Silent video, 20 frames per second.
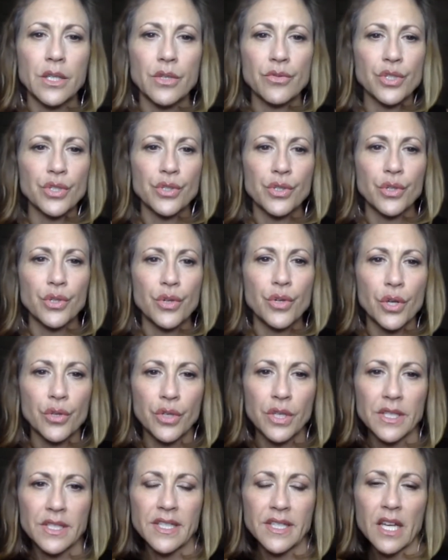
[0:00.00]
Just so you know, you
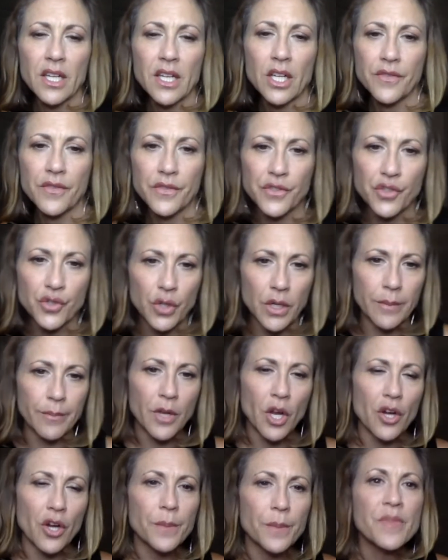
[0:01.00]
can sign off of
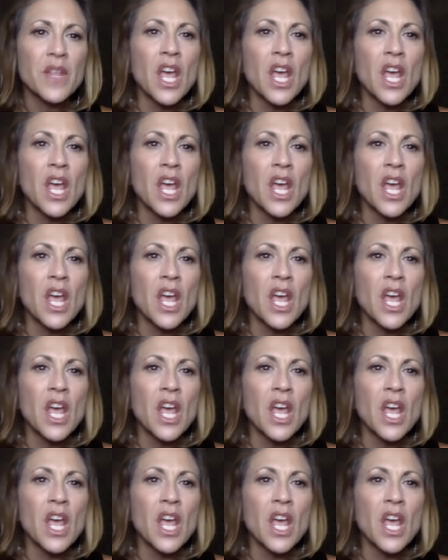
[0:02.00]
StreamYard.